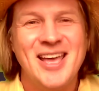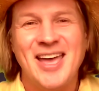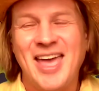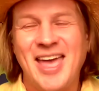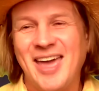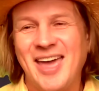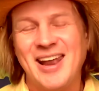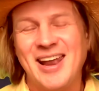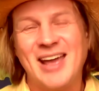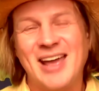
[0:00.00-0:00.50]

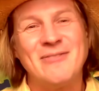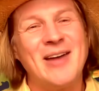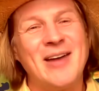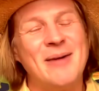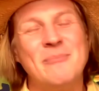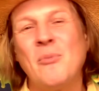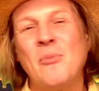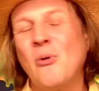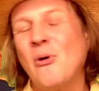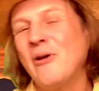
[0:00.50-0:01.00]
And I've got
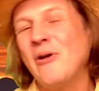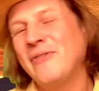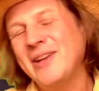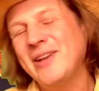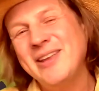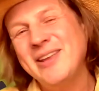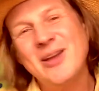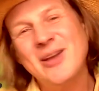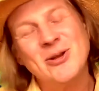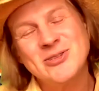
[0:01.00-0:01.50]
more
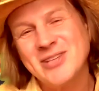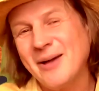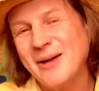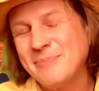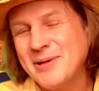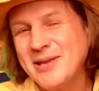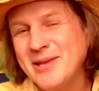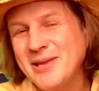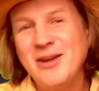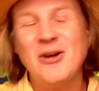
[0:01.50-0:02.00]
videos
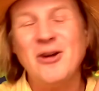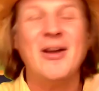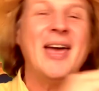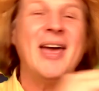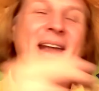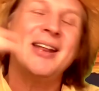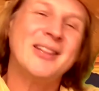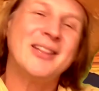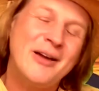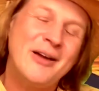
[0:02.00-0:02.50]
up here,
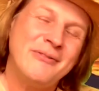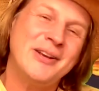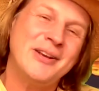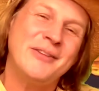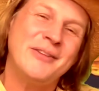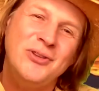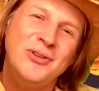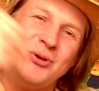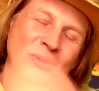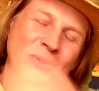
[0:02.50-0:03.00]
and I'd love it
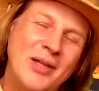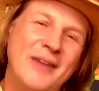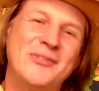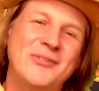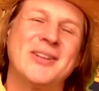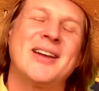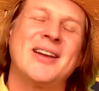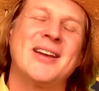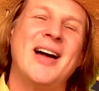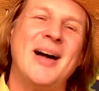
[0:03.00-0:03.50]
if you
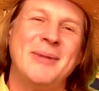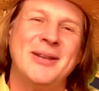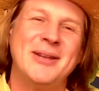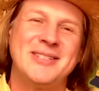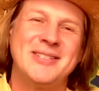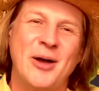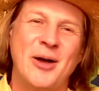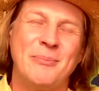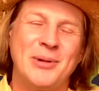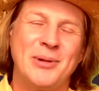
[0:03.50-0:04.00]
left a
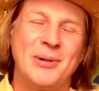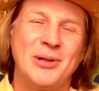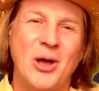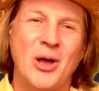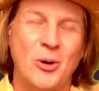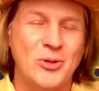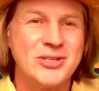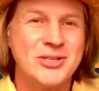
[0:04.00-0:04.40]
comment down below.